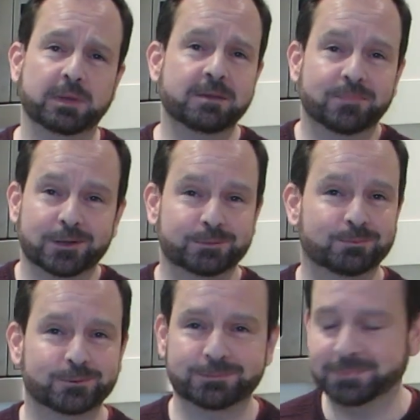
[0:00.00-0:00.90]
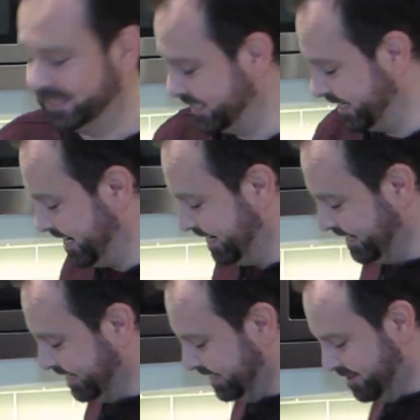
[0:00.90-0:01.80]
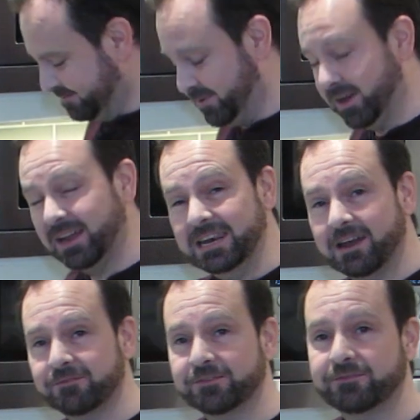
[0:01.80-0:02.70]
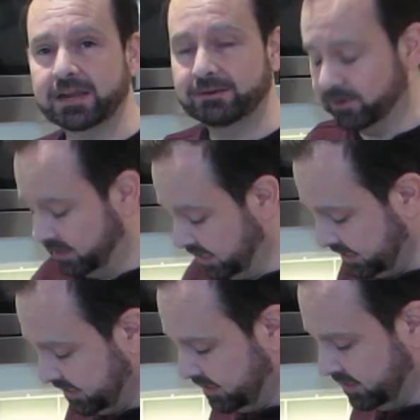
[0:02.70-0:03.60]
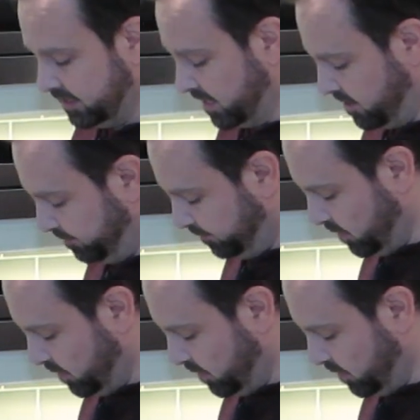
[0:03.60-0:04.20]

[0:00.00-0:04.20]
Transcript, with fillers: be impossible to mix it in. But I love the flavor of this. So